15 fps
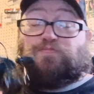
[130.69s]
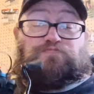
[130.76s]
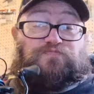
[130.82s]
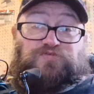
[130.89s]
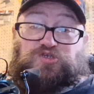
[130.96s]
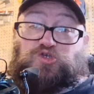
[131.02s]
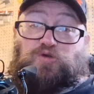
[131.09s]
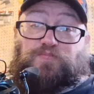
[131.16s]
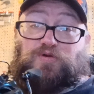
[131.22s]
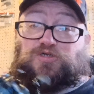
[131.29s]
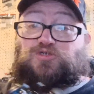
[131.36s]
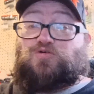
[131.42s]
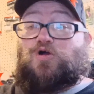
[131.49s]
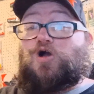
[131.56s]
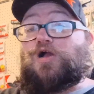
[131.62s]
It's super
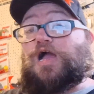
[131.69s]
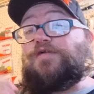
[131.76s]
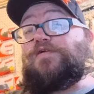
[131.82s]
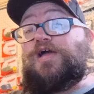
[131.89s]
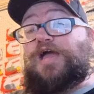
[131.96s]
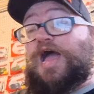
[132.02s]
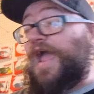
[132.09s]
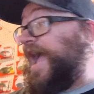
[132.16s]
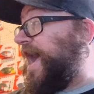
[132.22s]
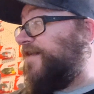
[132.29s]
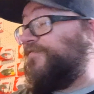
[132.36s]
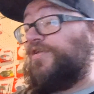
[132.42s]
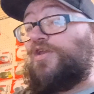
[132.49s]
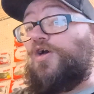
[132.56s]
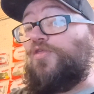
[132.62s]
strong. I
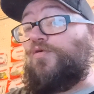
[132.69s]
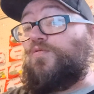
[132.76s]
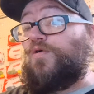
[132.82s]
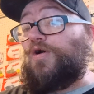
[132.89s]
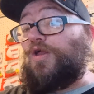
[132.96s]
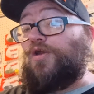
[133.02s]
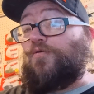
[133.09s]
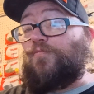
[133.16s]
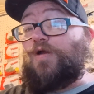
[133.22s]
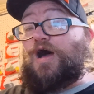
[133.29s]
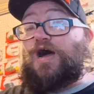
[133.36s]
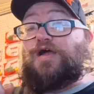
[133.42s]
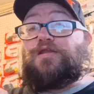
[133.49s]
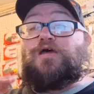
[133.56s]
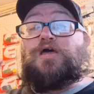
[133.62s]
have another one on a
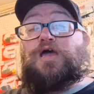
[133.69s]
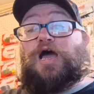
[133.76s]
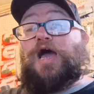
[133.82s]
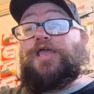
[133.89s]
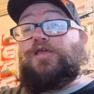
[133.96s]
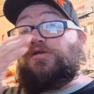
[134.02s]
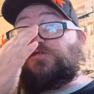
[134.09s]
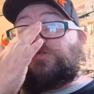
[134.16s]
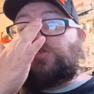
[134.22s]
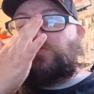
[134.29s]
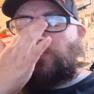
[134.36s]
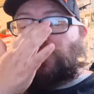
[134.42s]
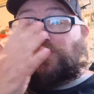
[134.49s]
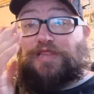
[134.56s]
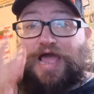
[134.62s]
rod. I used this
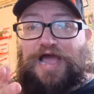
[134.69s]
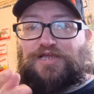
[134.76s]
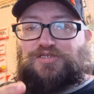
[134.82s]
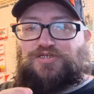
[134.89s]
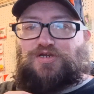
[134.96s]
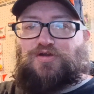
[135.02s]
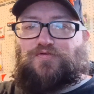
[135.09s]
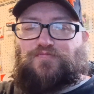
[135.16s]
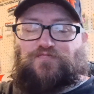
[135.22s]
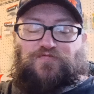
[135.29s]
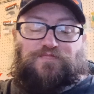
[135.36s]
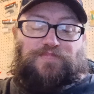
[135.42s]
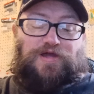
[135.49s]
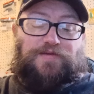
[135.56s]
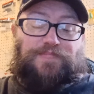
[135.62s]
reel last year
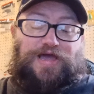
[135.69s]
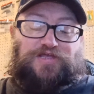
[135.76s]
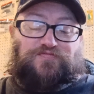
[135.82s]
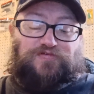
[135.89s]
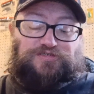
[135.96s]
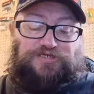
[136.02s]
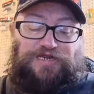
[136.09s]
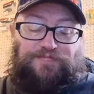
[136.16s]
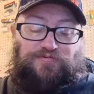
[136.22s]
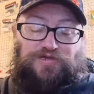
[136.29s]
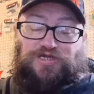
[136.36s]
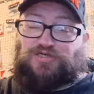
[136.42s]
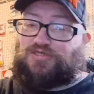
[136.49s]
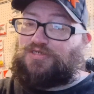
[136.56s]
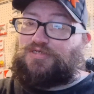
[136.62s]
for my bass fishing
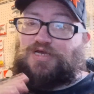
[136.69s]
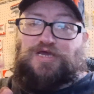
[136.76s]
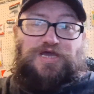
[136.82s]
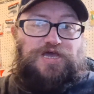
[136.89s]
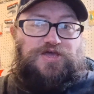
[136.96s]
applications.